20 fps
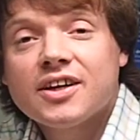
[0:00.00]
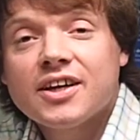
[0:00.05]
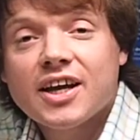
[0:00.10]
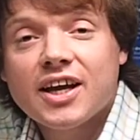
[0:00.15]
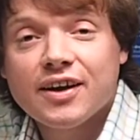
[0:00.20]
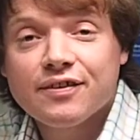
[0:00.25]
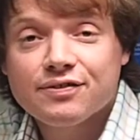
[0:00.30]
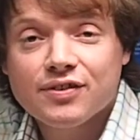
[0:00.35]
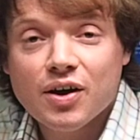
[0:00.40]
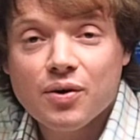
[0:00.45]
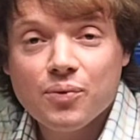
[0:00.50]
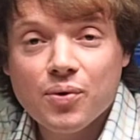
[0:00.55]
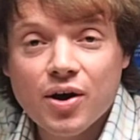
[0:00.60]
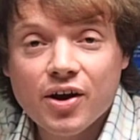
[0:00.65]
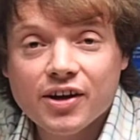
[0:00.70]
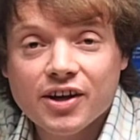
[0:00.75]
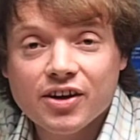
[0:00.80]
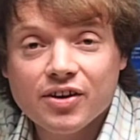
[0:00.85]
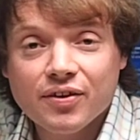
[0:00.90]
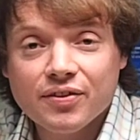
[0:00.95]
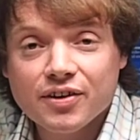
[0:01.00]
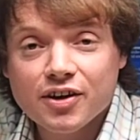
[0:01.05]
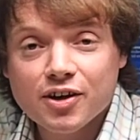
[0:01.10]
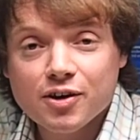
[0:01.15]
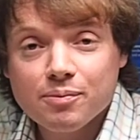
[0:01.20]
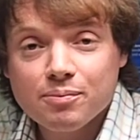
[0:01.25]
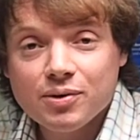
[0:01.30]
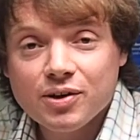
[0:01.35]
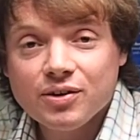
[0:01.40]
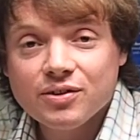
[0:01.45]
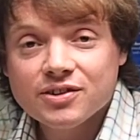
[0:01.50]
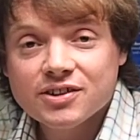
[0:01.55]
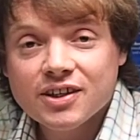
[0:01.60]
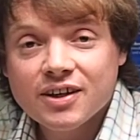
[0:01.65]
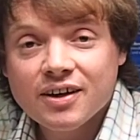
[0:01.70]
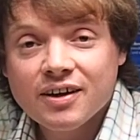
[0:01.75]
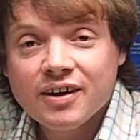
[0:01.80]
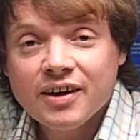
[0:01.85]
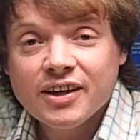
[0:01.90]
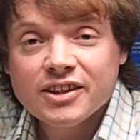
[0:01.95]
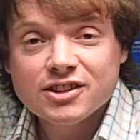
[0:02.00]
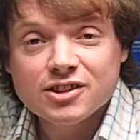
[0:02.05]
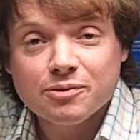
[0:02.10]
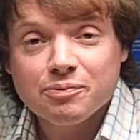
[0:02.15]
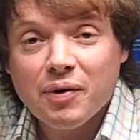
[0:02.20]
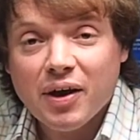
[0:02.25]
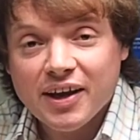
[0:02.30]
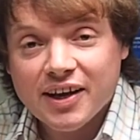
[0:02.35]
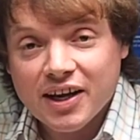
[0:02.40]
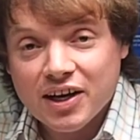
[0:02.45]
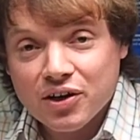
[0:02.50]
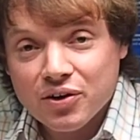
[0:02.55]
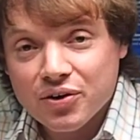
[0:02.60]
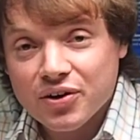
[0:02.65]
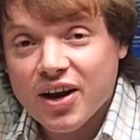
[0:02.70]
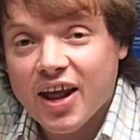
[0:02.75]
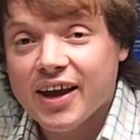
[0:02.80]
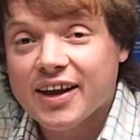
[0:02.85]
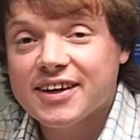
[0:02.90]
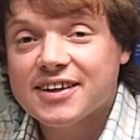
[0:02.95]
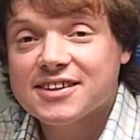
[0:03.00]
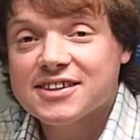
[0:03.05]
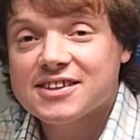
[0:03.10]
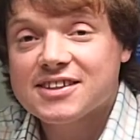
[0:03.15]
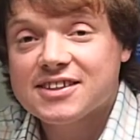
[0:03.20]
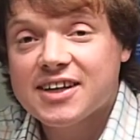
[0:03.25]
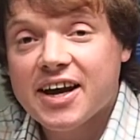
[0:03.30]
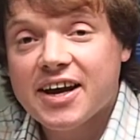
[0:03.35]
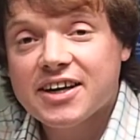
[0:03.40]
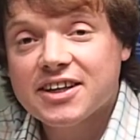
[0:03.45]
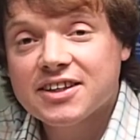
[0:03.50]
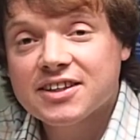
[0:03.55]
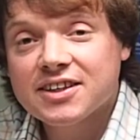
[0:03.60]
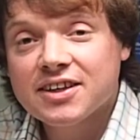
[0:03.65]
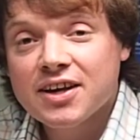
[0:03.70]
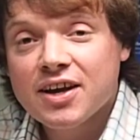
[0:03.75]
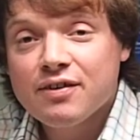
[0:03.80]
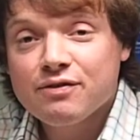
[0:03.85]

if they're working on the computer to make it look like it's a text